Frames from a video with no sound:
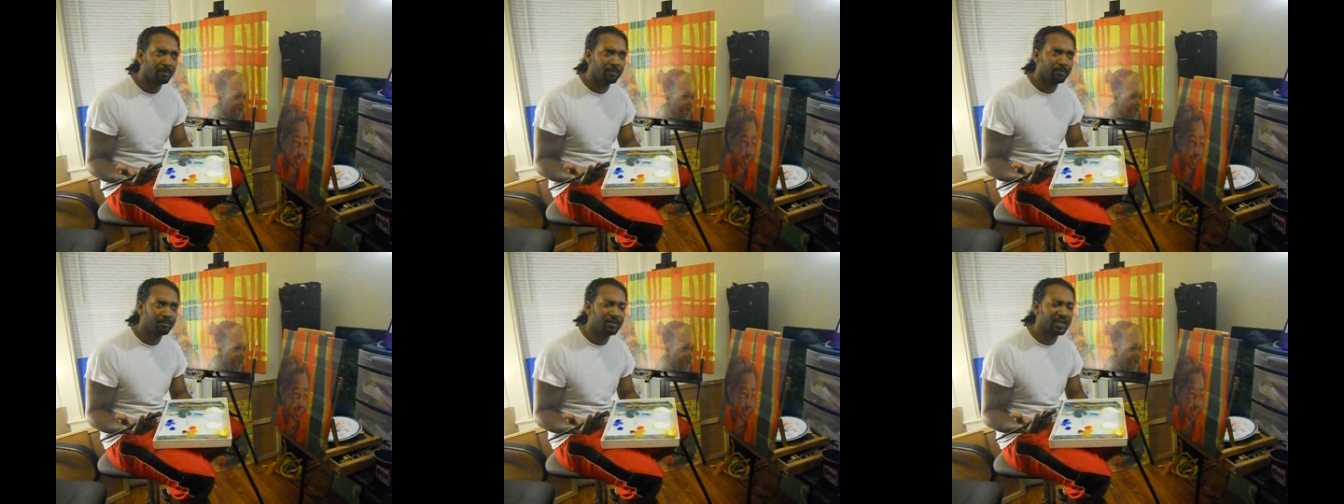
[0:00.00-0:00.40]

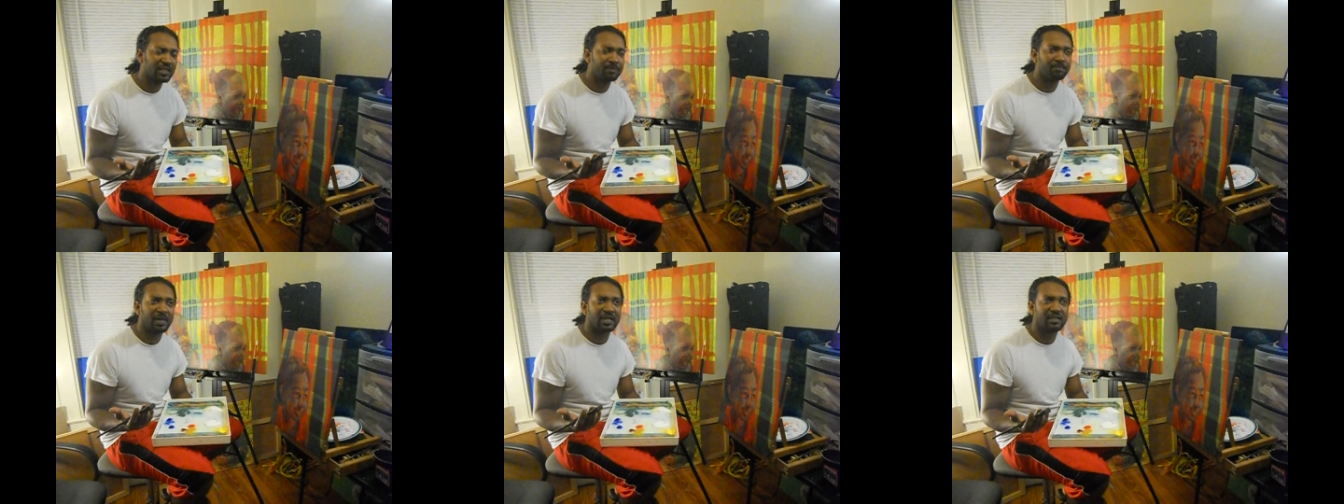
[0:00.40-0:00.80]

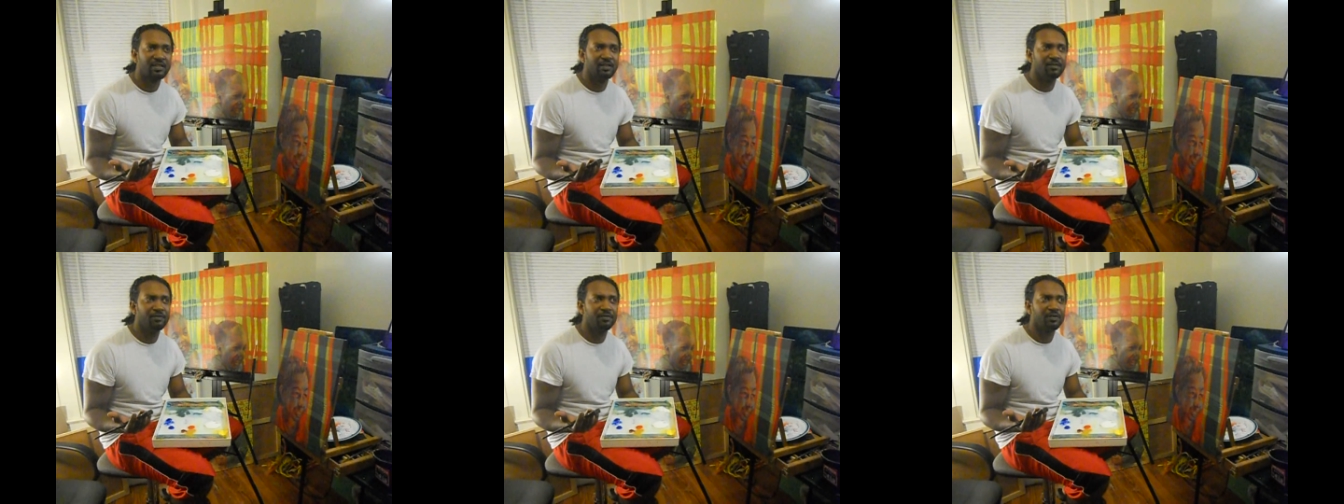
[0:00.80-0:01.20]

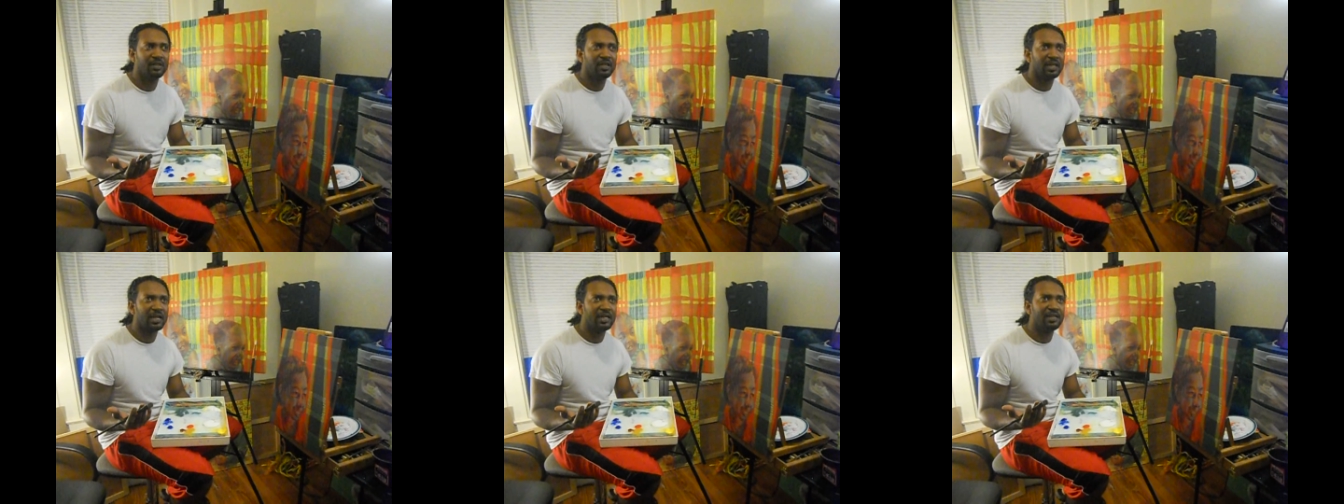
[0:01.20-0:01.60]
perspective
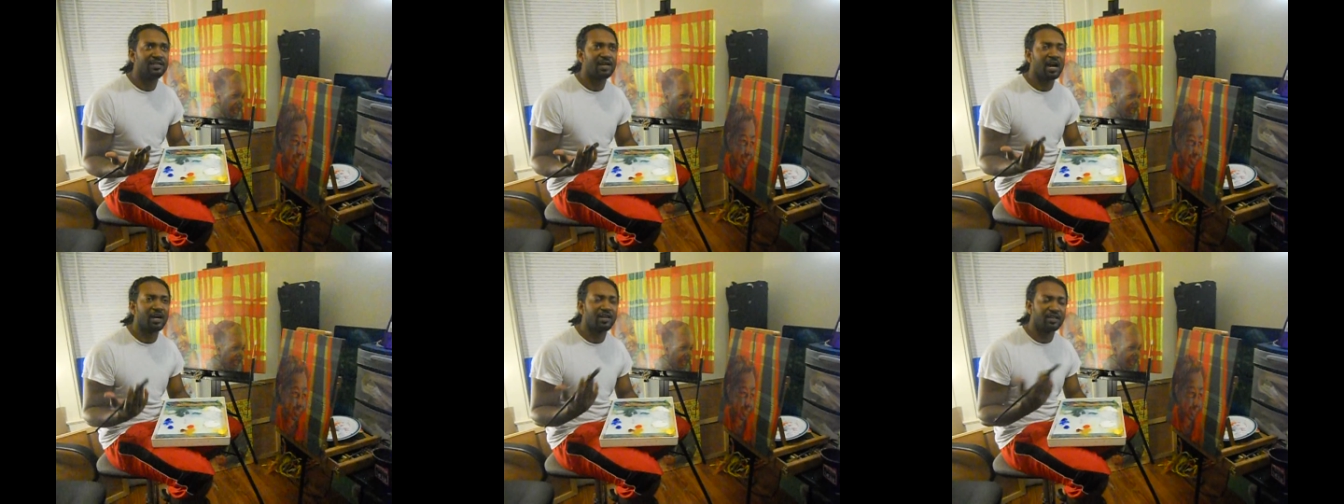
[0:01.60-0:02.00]
in
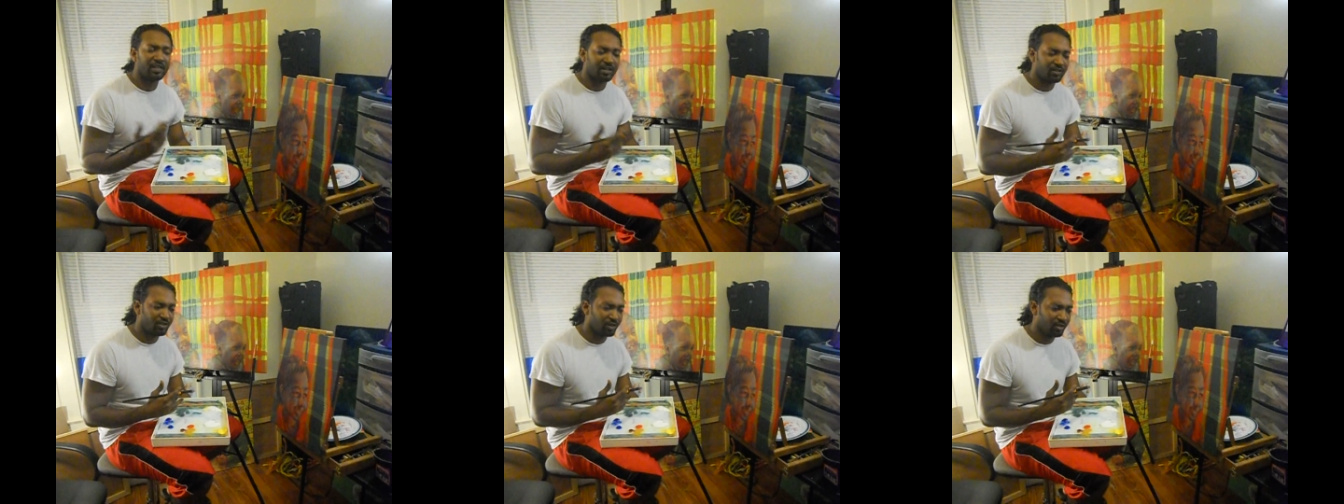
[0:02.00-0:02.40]
his
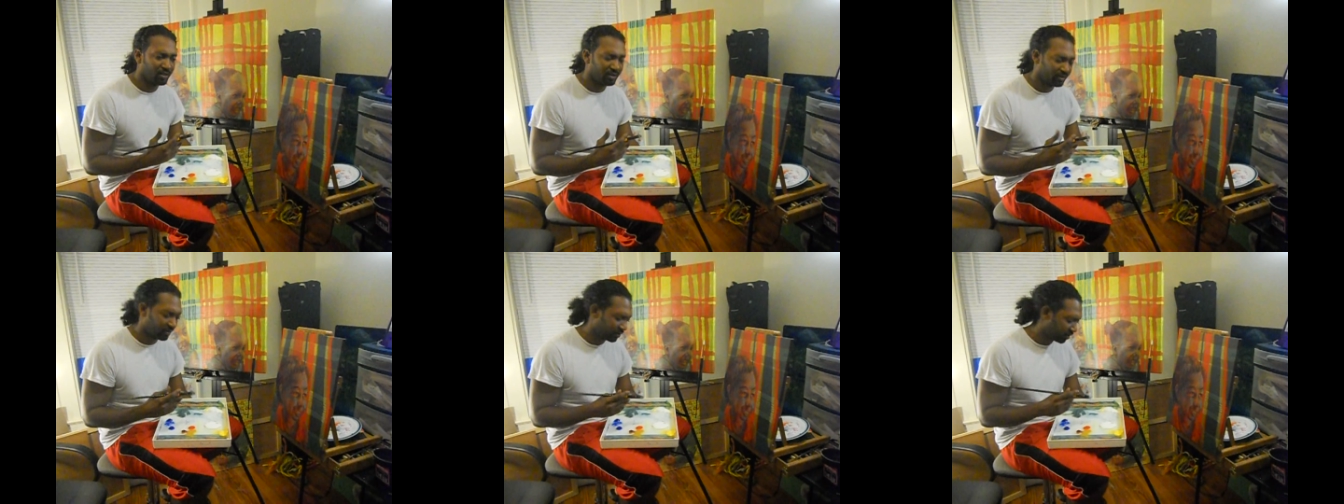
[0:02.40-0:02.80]
architecture.
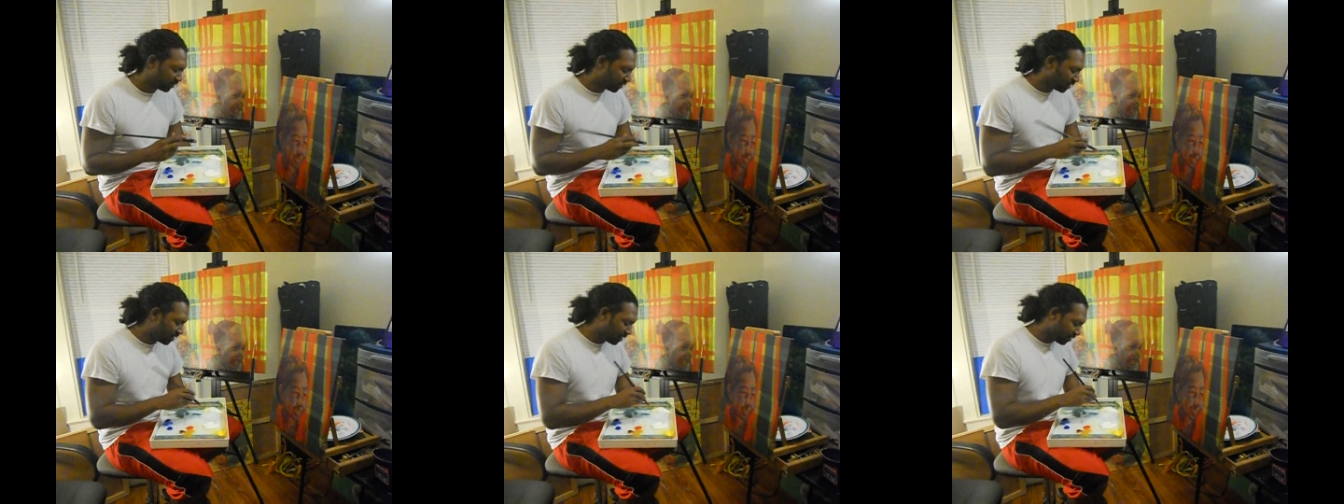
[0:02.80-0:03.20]

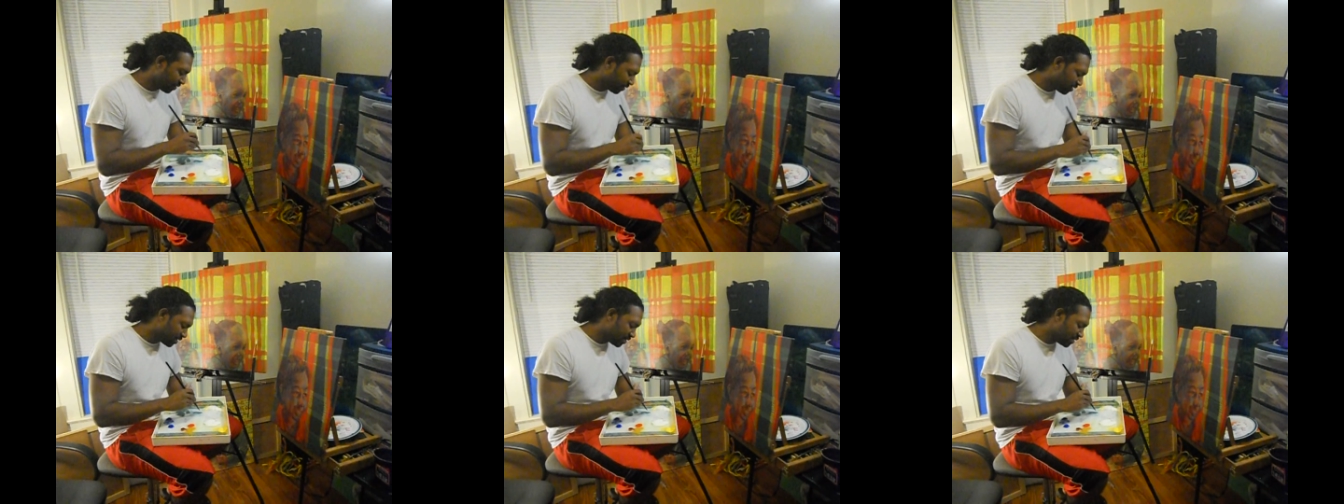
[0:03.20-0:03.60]

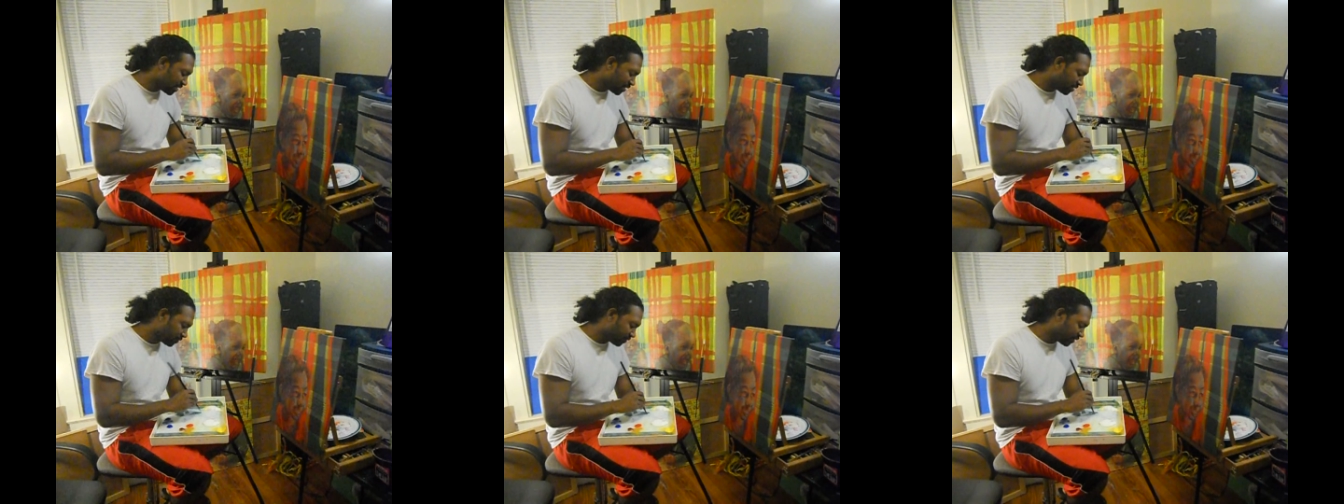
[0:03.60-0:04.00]
He
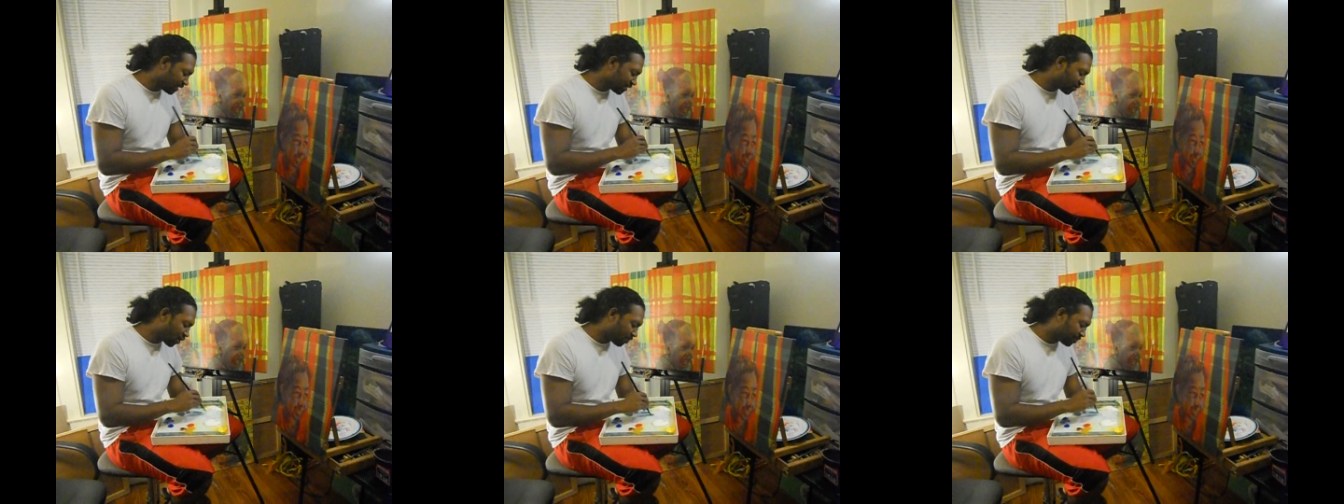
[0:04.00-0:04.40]

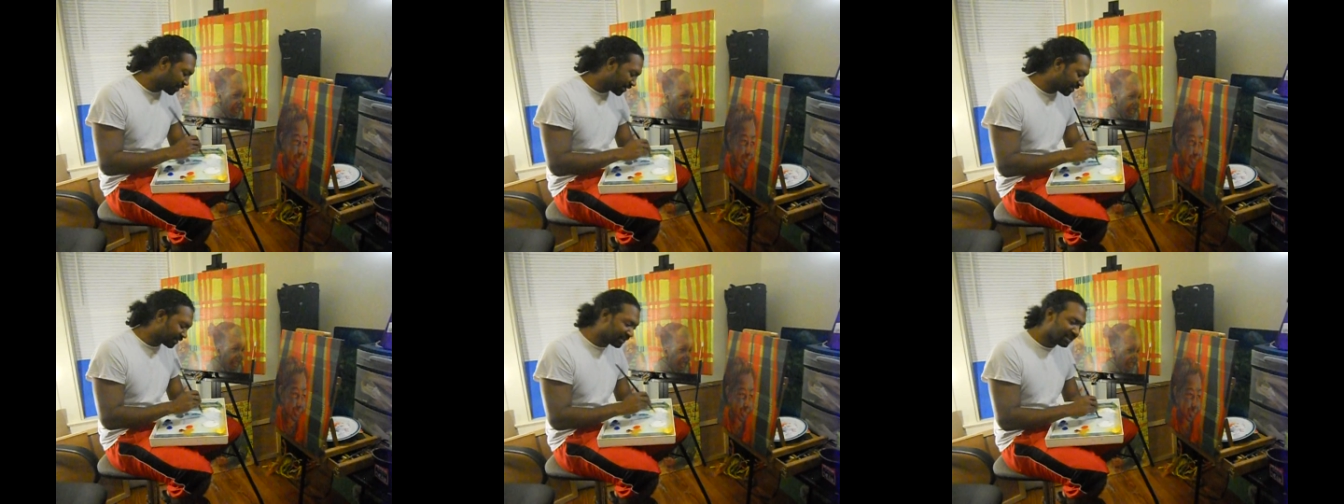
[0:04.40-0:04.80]

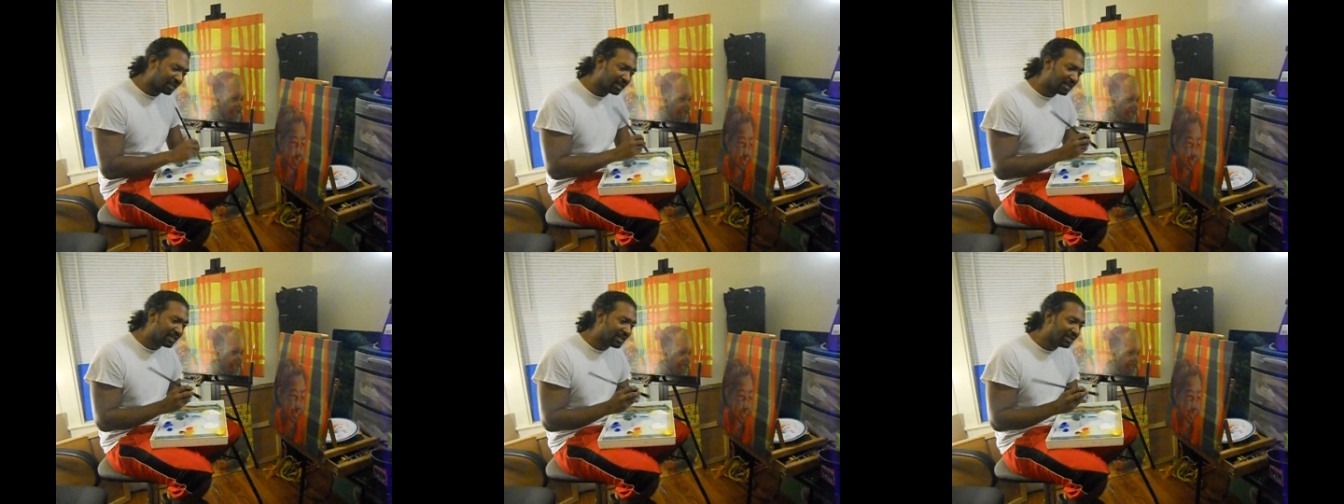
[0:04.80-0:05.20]
incorporated it
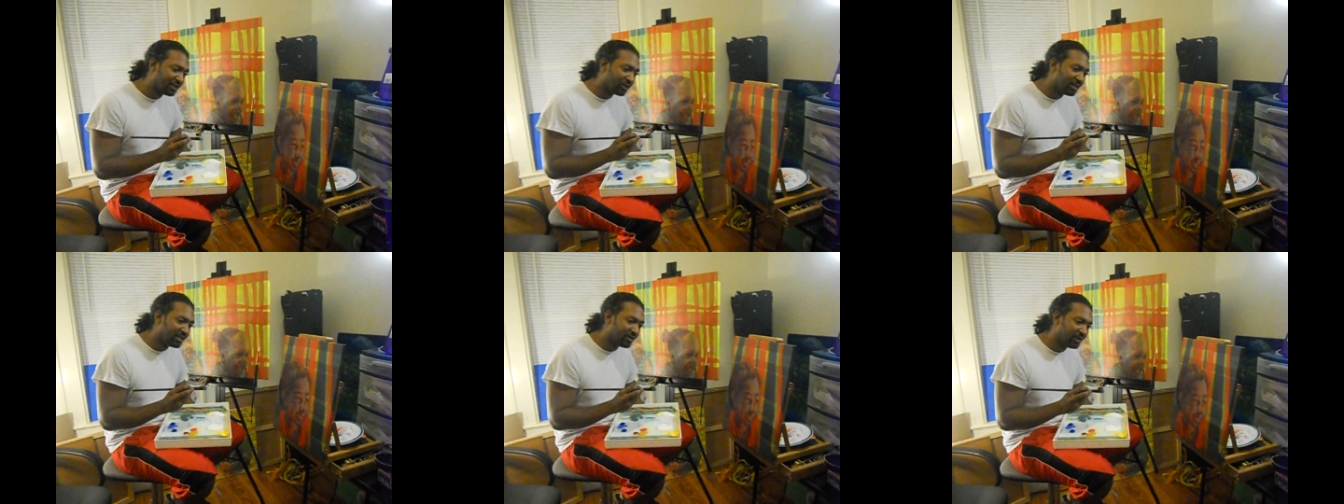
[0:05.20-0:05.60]

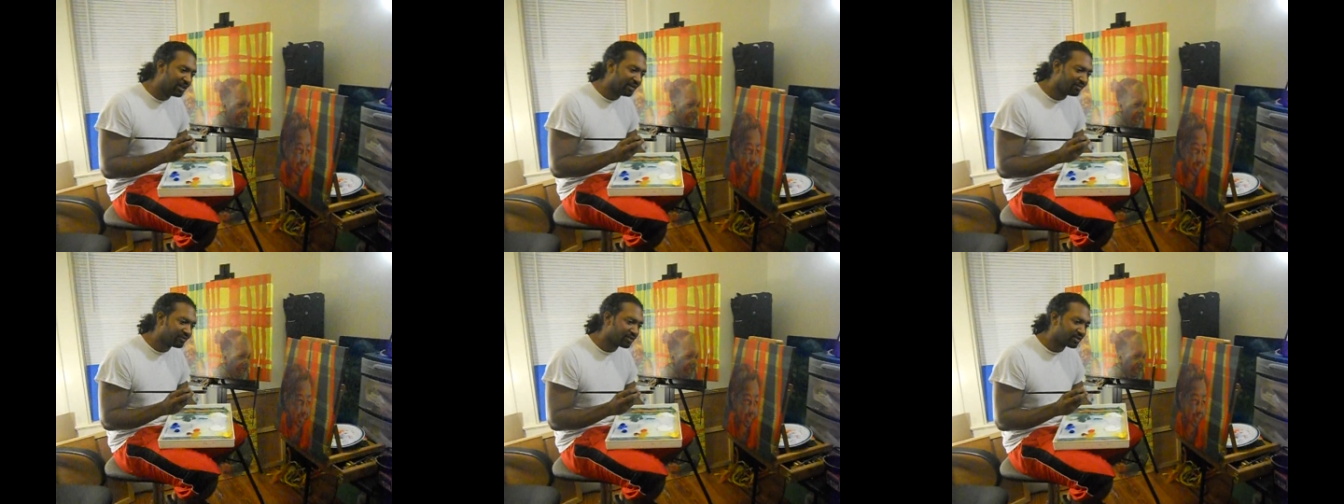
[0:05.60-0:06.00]
into his
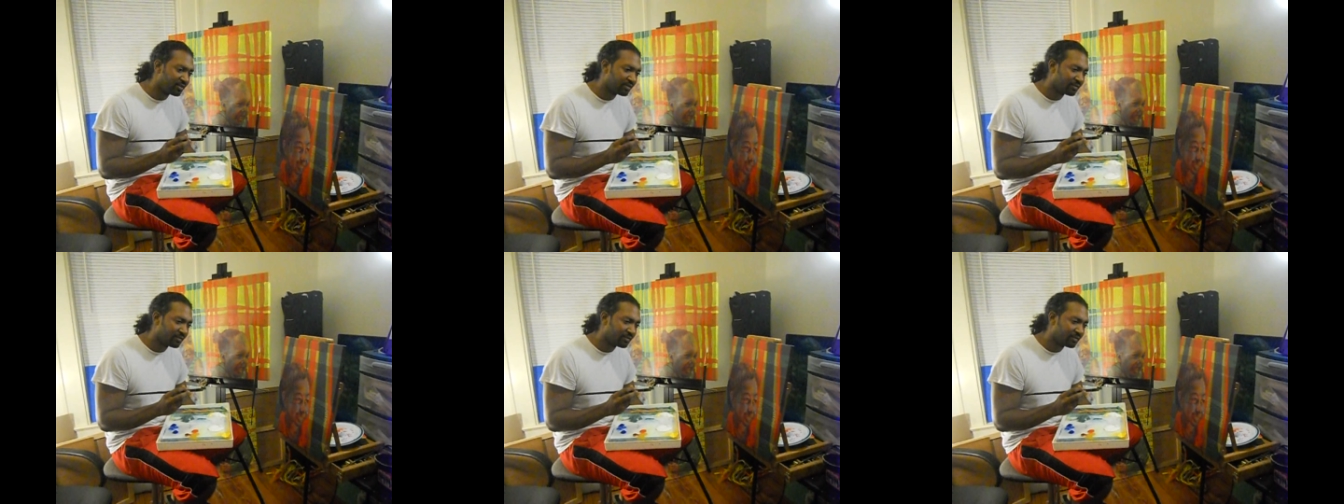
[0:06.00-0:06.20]
reliefs.